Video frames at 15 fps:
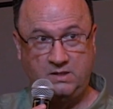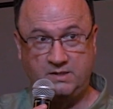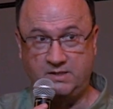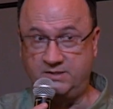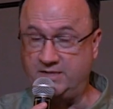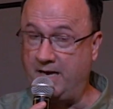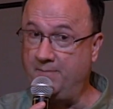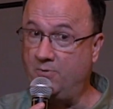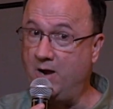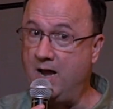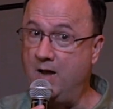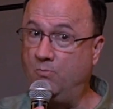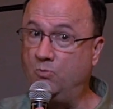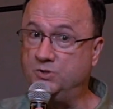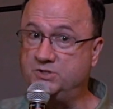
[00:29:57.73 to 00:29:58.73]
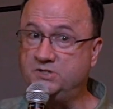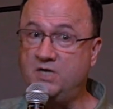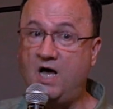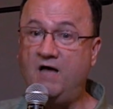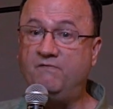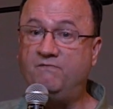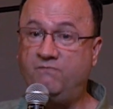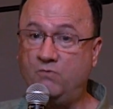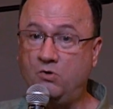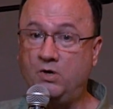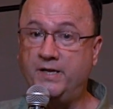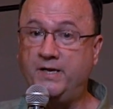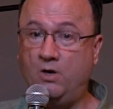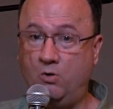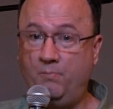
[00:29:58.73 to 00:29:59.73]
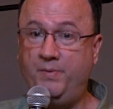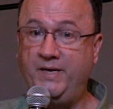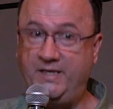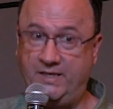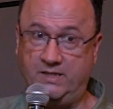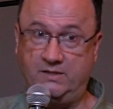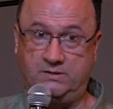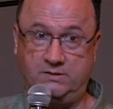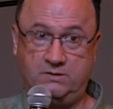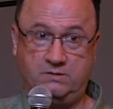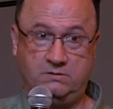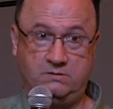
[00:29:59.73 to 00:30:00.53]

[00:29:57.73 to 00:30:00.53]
Because Abraham was not fully obedient.